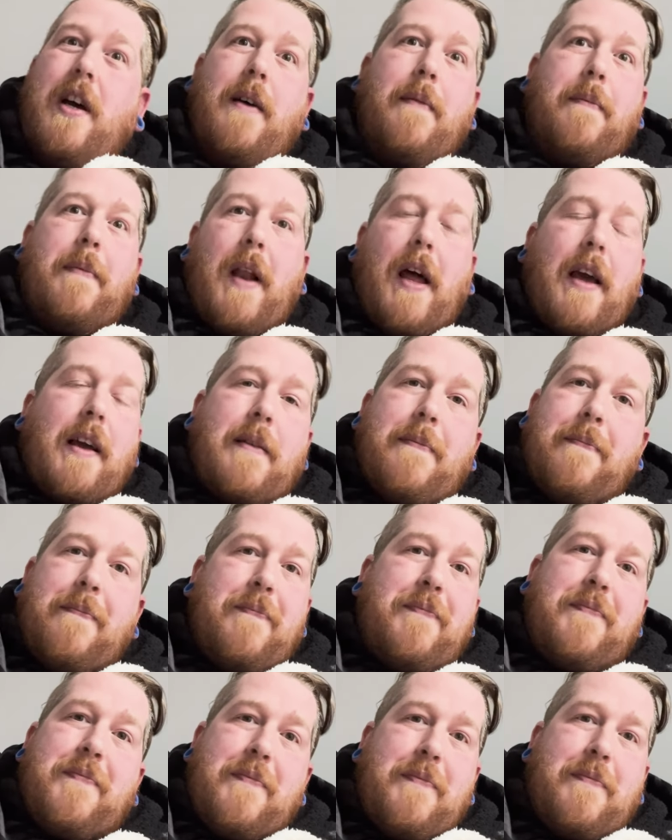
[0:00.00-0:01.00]
like
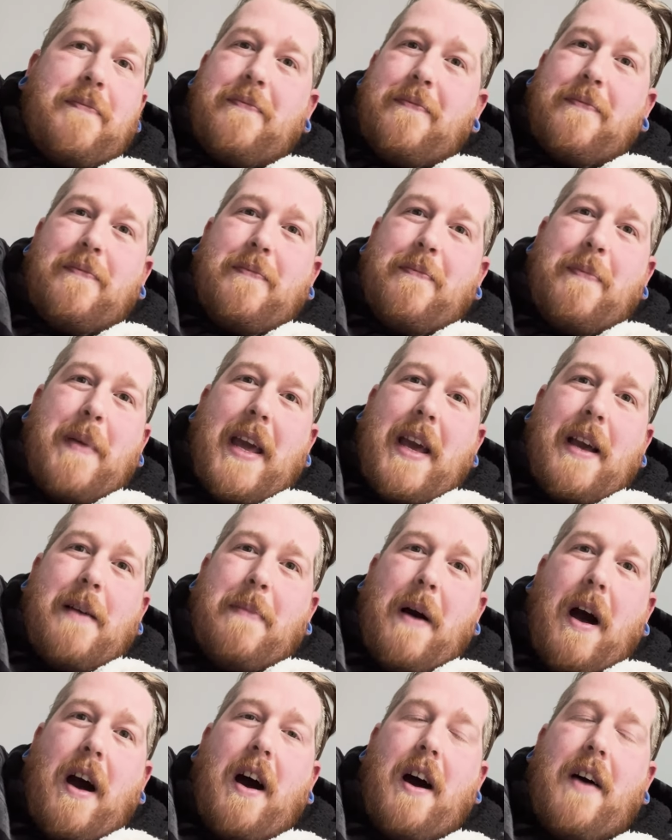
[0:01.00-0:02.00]
being
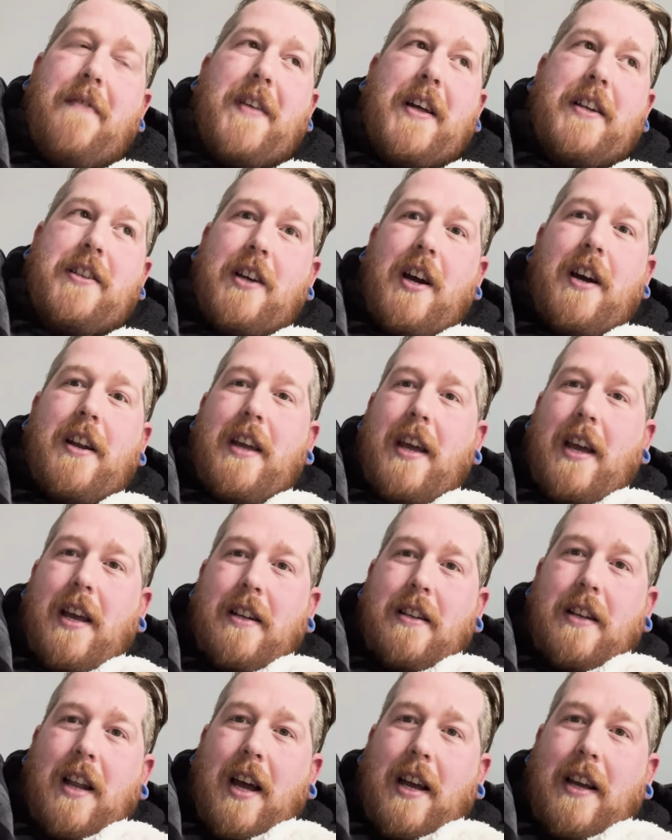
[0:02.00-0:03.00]
part of that journey
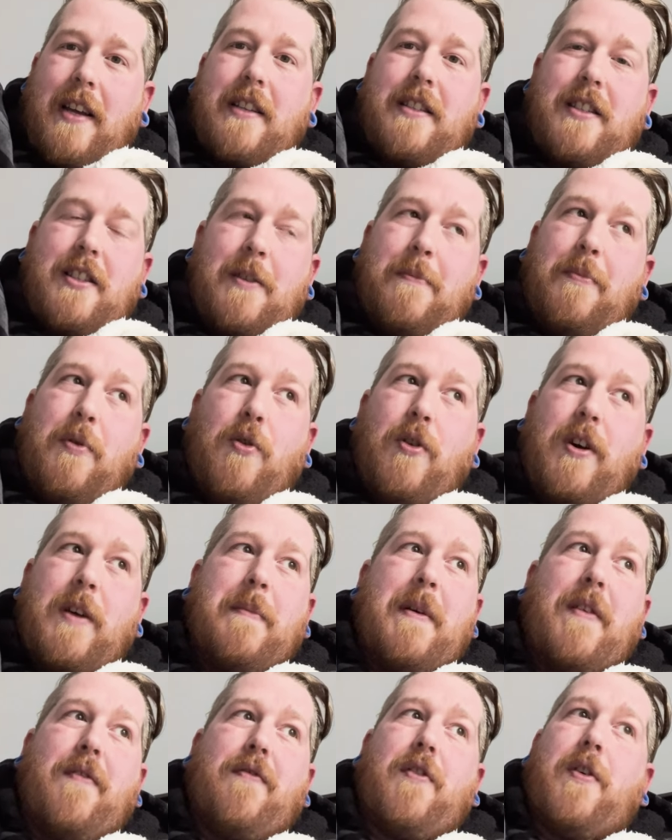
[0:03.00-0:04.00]
and like supporting
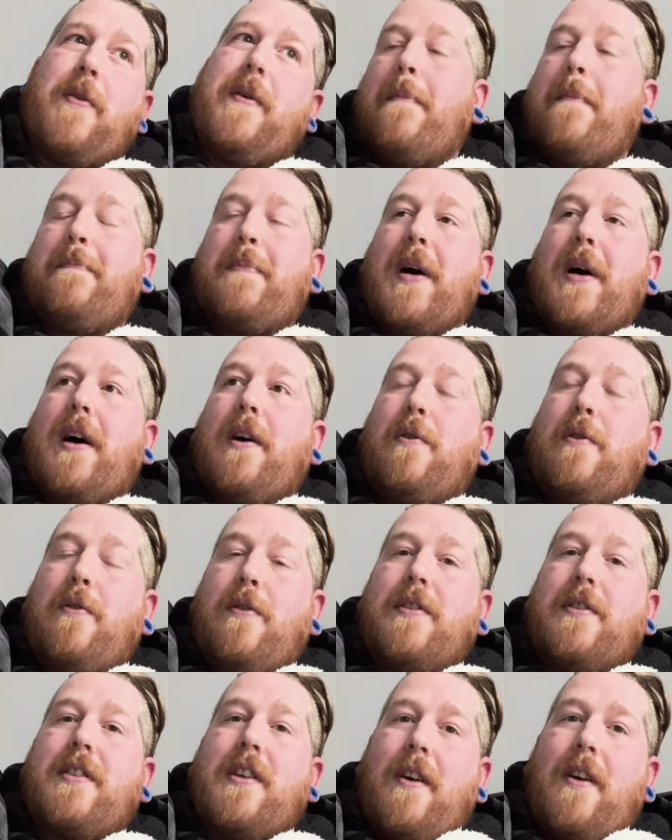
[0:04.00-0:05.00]
me through it. But
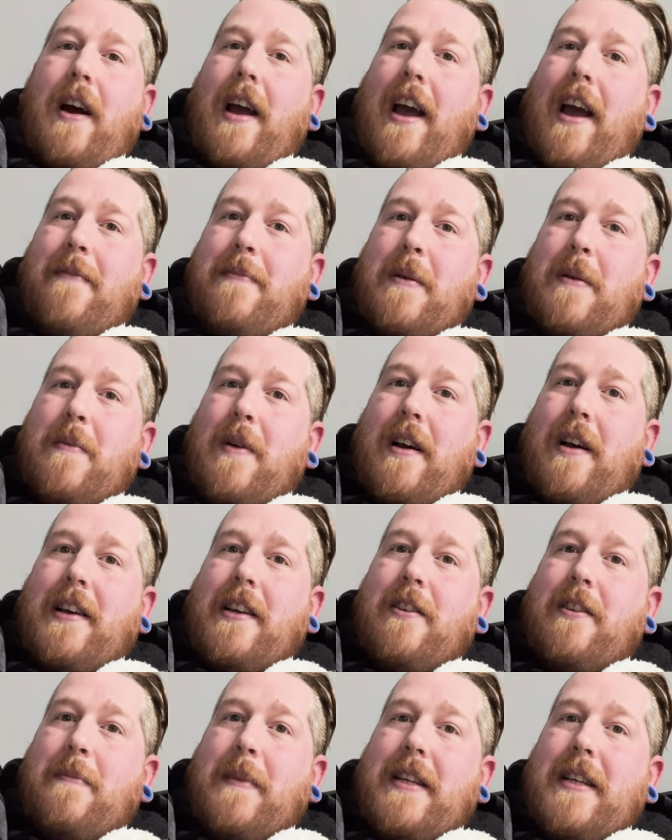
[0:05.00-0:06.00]
also, I have been
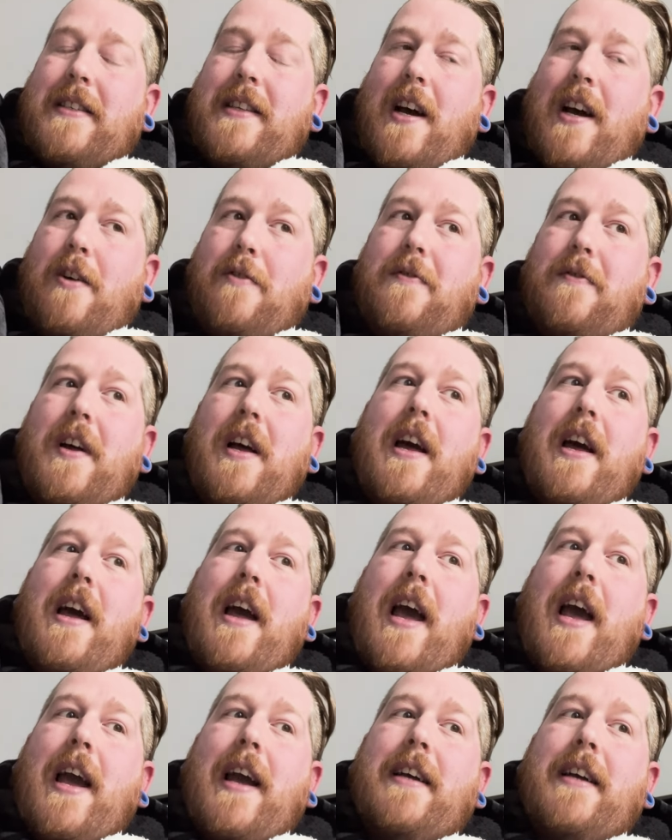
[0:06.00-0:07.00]
working on myself,
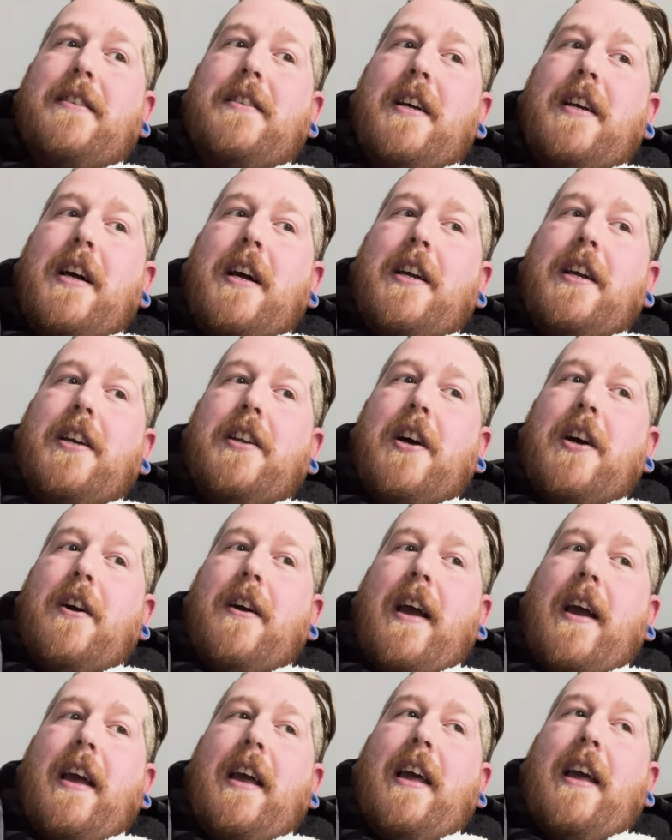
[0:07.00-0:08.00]
and you know,
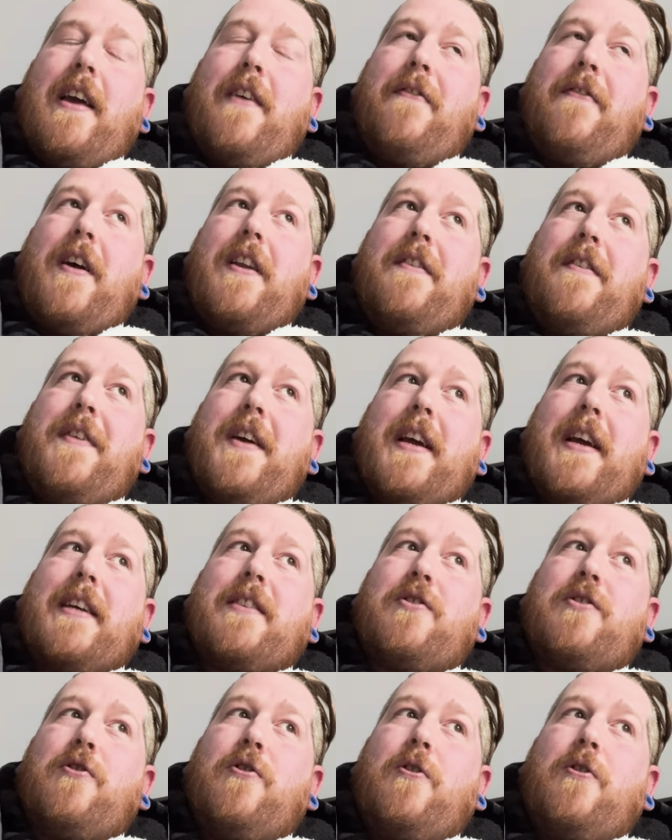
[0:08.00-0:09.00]
if anything has
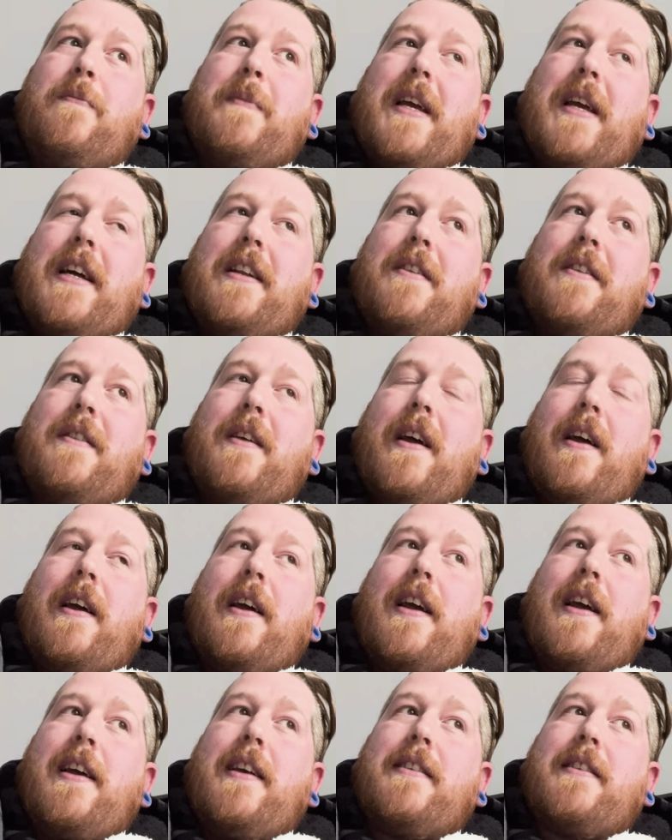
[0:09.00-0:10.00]
taught me anything,
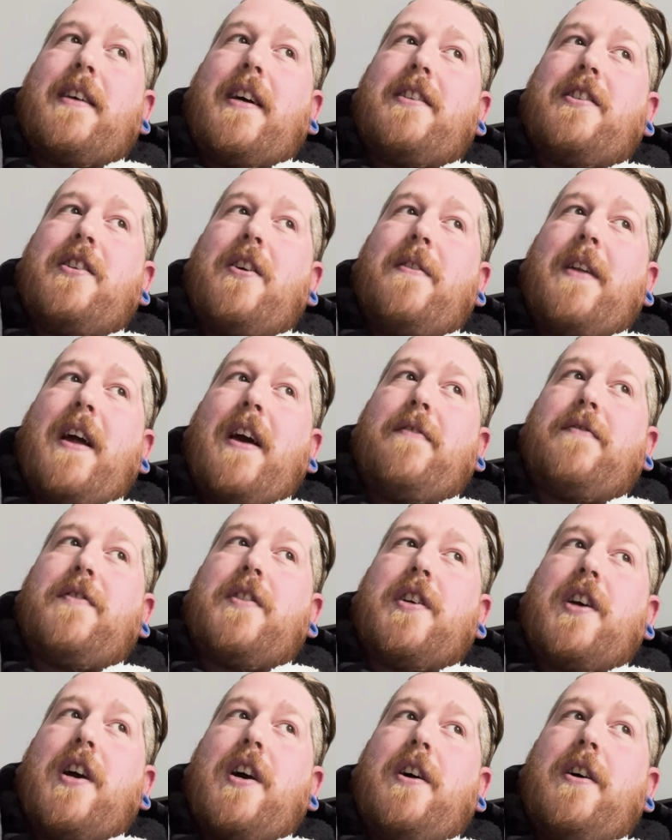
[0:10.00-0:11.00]
is I don't have to
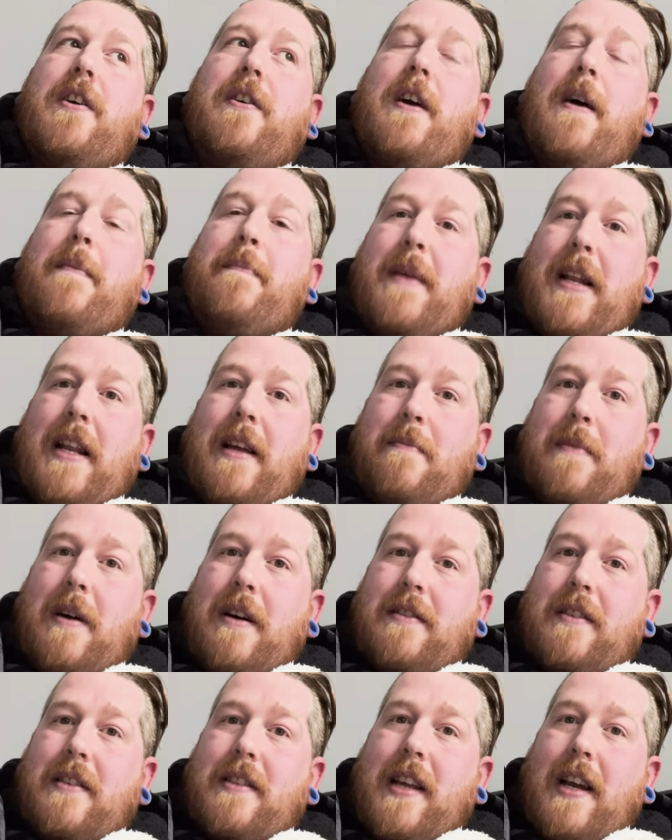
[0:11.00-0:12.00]
go a million
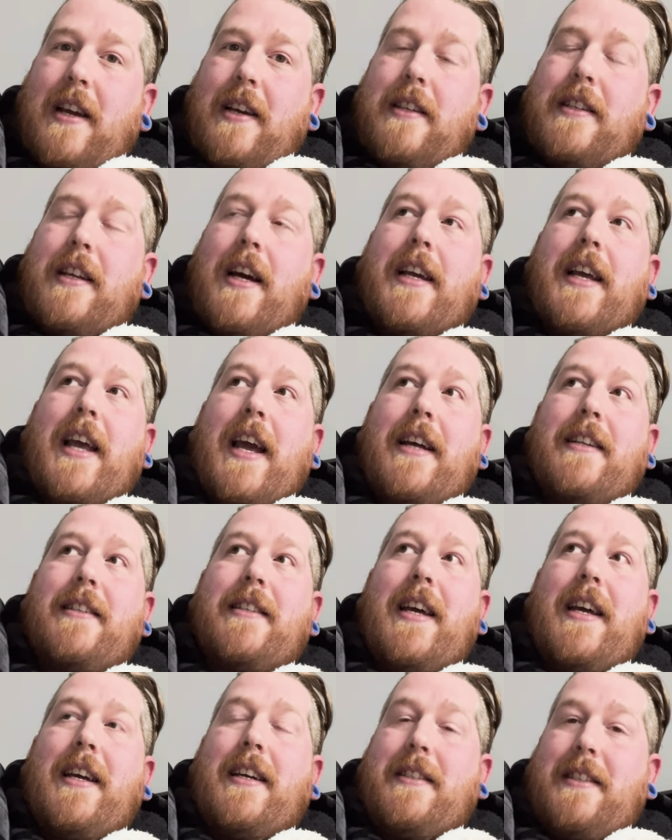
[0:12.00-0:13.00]
miles a second. I can
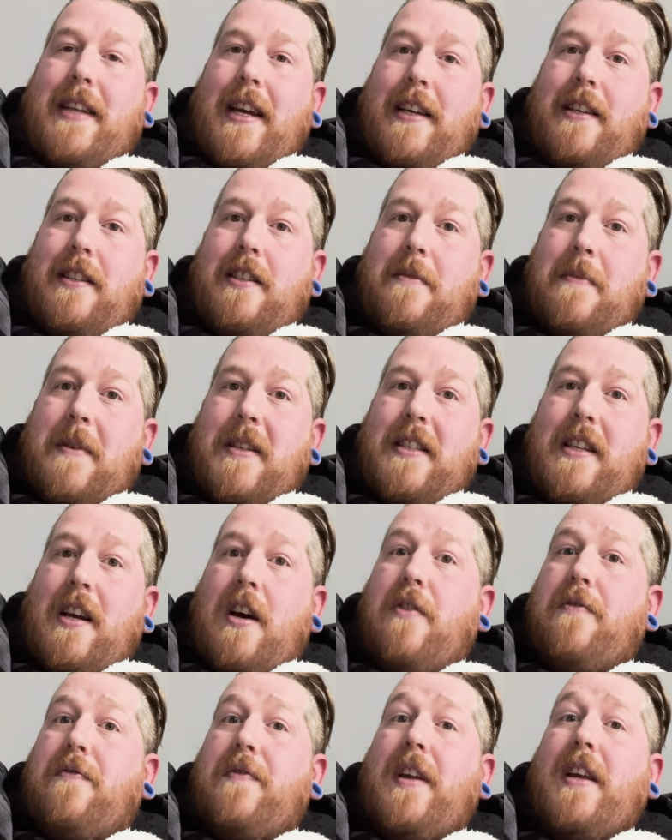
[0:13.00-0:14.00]
take days to
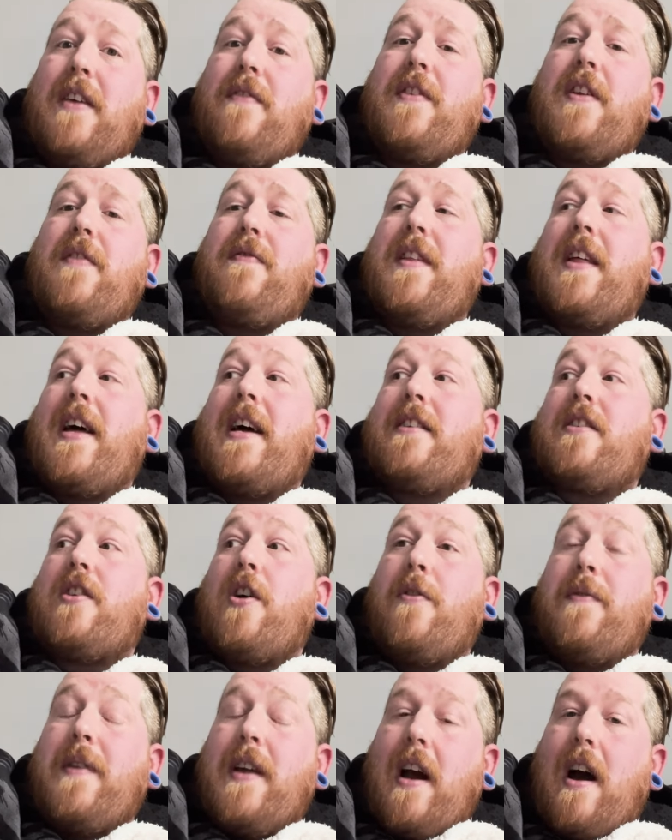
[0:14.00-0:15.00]
myself, even if that's
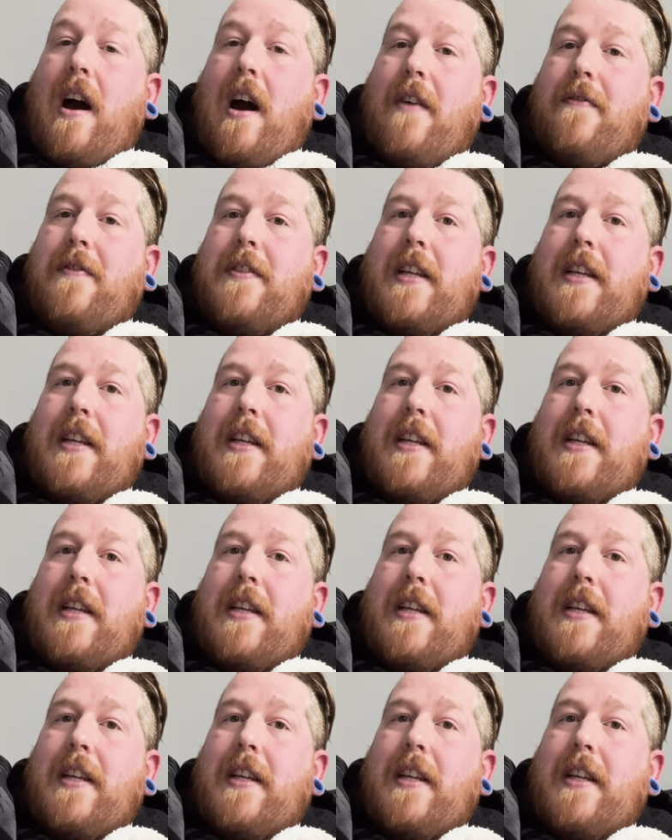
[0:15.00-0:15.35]
only half a